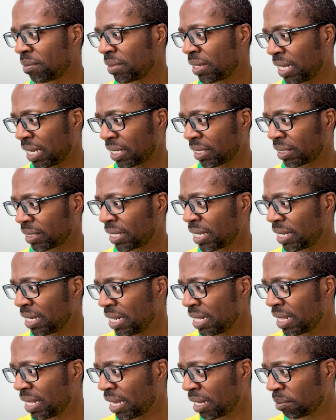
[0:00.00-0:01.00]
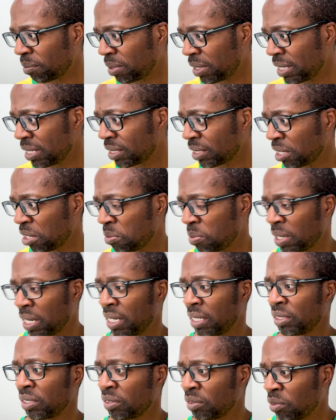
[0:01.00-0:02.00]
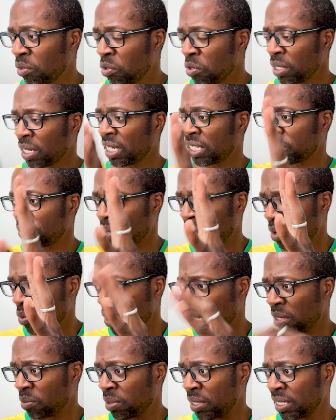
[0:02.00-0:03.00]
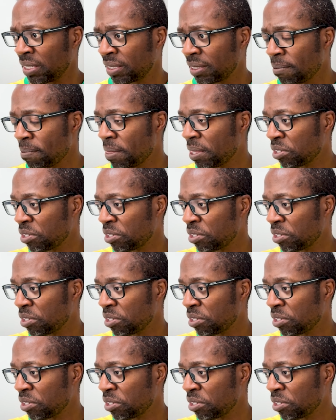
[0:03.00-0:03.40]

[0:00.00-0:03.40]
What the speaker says: Yes, I need that. Please, Copilot, organize my week, please.